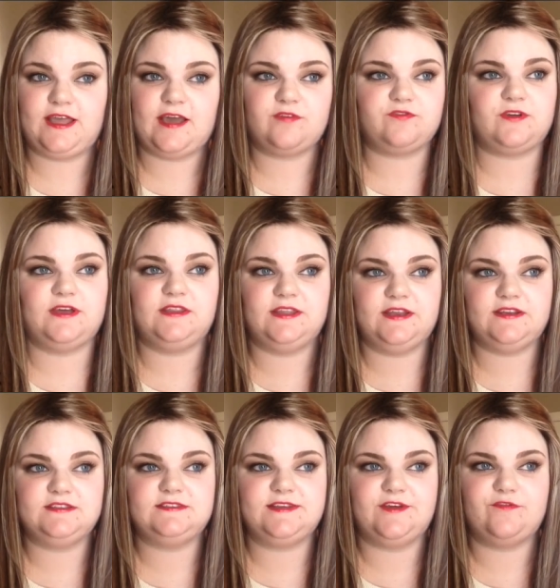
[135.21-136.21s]
After I had let
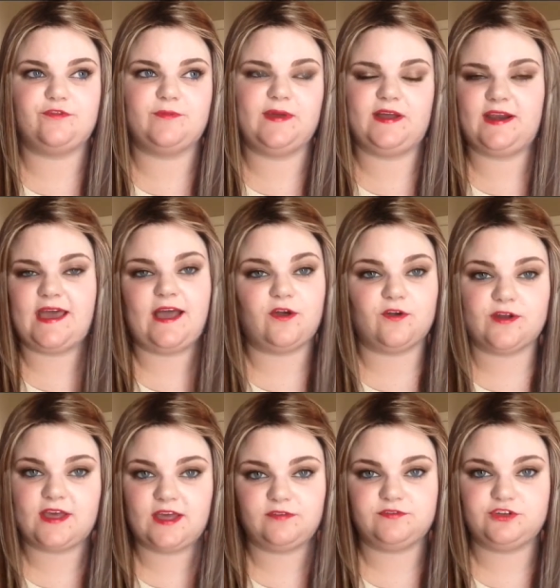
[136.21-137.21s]
it set for about an hour and a
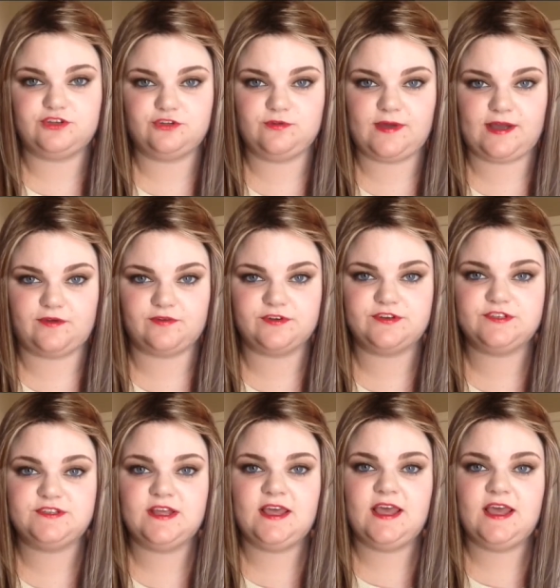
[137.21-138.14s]
half to 2 hours,